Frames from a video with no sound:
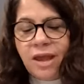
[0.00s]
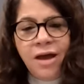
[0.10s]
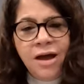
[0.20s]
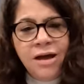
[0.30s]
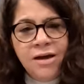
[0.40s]

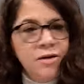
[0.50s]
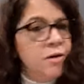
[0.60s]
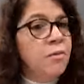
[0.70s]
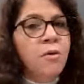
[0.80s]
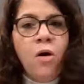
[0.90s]

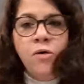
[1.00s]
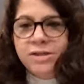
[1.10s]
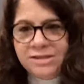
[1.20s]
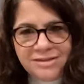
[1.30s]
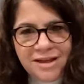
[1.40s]

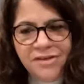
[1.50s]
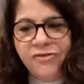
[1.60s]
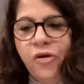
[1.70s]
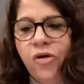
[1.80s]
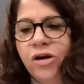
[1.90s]
Always stay
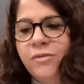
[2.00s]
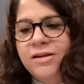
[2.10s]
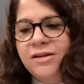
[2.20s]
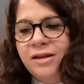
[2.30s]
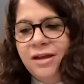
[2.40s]

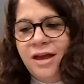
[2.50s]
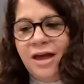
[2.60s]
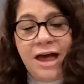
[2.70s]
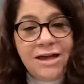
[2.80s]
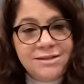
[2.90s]
informed,
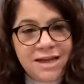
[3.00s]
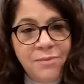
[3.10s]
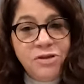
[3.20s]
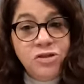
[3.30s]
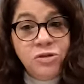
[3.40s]

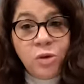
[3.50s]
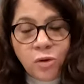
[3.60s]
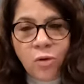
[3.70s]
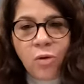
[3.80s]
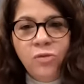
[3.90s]
adapt to
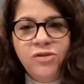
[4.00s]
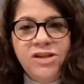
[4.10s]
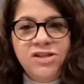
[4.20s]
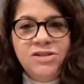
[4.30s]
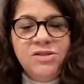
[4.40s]
local
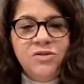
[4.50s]
conditions.